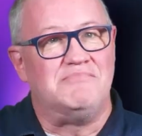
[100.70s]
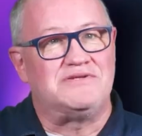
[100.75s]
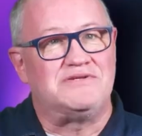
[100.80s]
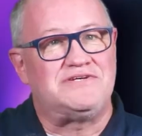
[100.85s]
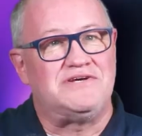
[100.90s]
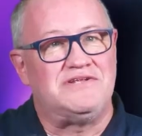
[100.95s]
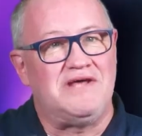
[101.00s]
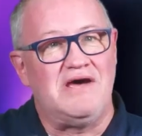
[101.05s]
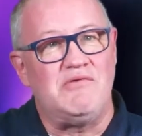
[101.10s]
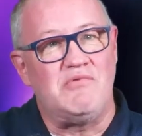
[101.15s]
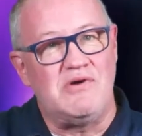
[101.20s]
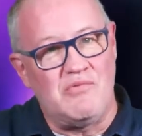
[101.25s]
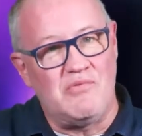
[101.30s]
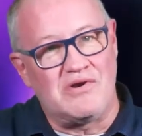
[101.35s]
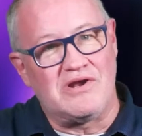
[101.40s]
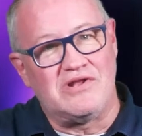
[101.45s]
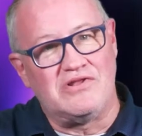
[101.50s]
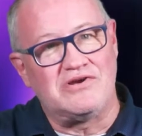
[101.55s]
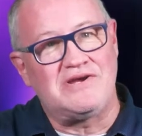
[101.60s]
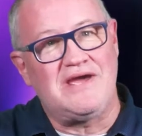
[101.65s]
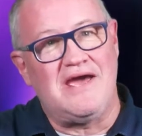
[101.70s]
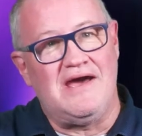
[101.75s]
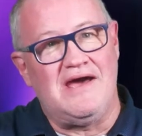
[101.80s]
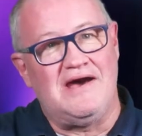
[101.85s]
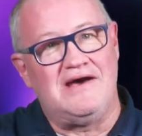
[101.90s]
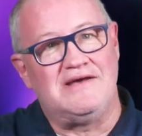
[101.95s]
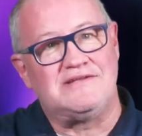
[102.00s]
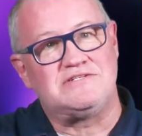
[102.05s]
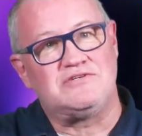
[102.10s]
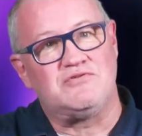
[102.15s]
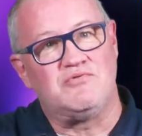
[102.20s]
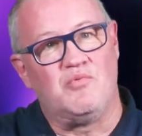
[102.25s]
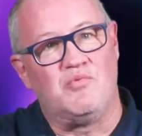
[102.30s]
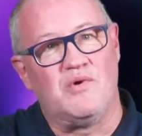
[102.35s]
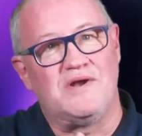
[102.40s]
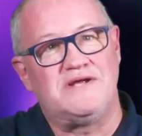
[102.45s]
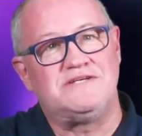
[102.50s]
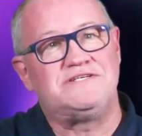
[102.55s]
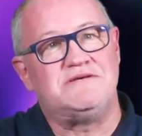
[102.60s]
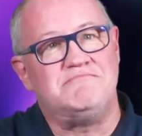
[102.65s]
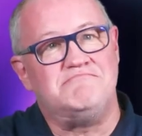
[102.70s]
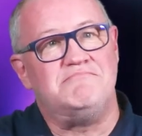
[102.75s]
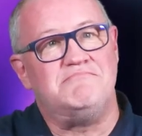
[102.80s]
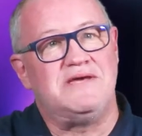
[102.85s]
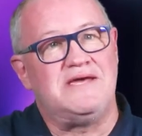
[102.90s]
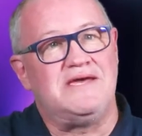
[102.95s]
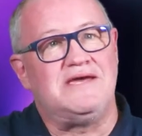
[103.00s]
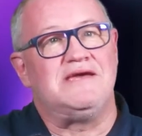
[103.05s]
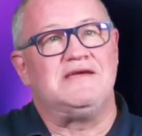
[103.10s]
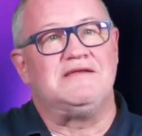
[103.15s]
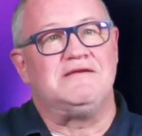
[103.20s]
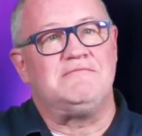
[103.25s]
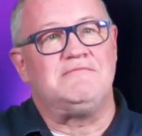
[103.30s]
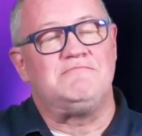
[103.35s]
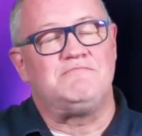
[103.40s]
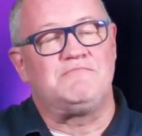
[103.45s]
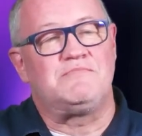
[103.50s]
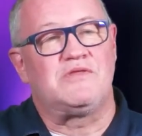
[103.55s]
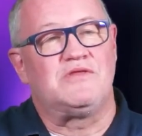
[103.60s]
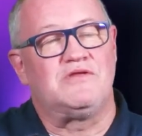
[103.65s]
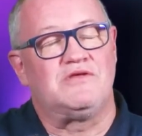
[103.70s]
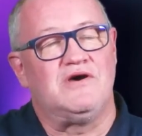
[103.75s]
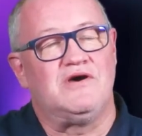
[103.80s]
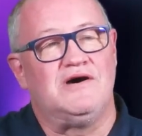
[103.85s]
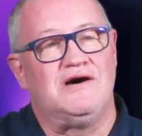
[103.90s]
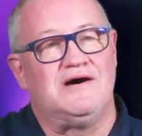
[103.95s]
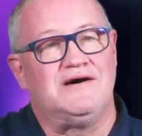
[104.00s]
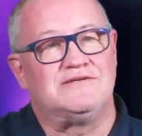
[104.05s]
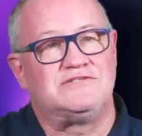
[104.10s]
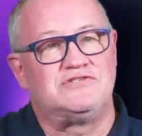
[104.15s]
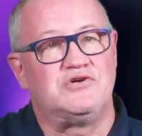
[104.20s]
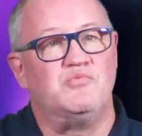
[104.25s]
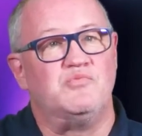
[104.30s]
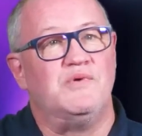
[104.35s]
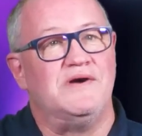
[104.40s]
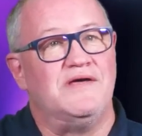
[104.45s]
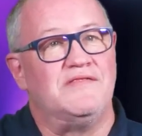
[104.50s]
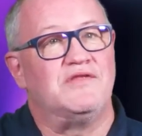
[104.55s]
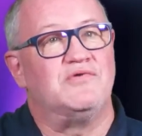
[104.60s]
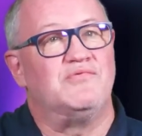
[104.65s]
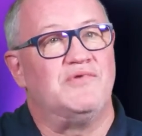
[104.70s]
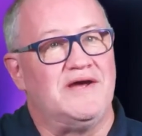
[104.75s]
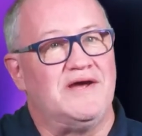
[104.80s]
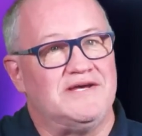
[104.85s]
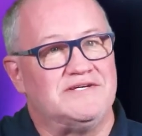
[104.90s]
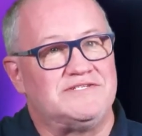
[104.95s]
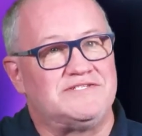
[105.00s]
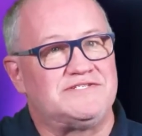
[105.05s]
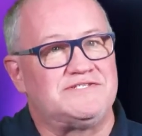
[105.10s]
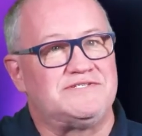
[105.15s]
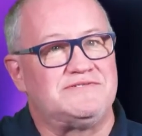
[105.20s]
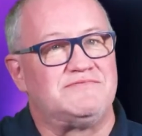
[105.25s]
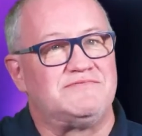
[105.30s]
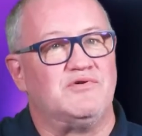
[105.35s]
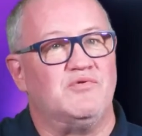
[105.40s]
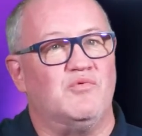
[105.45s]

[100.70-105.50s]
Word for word: But today we want to look at what does it mean uh, to win the race?